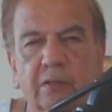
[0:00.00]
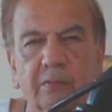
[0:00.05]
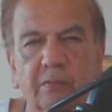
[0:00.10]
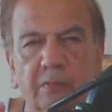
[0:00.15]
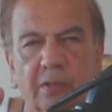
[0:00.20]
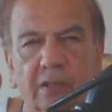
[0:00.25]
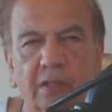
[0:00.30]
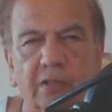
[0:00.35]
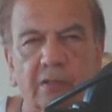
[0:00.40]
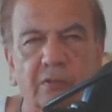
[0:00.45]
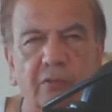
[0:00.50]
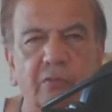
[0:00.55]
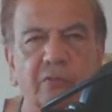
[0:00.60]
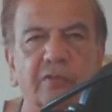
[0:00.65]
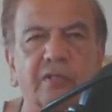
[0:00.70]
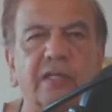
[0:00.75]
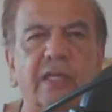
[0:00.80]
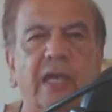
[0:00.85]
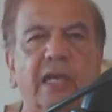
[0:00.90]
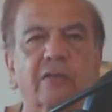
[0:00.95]
I could do a
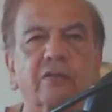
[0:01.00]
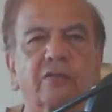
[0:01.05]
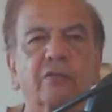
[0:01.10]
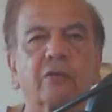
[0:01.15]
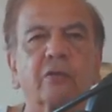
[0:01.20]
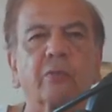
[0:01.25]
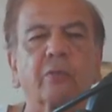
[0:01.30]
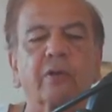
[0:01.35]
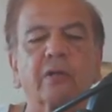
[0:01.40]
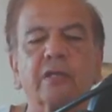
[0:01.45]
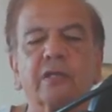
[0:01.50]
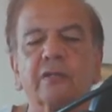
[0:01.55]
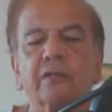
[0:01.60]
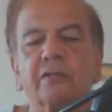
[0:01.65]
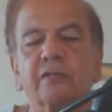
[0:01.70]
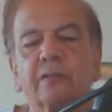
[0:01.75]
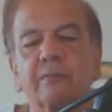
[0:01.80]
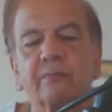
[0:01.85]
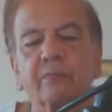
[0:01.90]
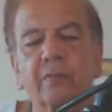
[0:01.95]
scan and show you where it
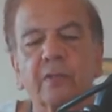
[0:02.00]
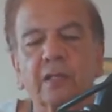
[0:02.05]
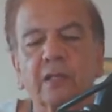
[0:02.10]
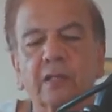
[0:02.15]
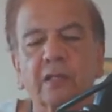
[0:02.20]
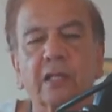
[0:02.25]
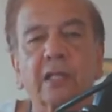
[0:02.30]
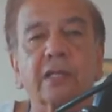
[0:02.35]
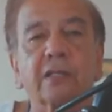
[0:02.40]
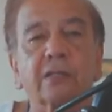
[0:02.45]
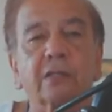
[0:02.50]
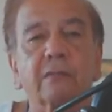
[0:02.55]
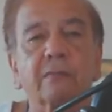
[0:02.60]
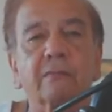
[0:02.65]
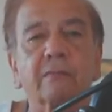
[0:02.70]
is later.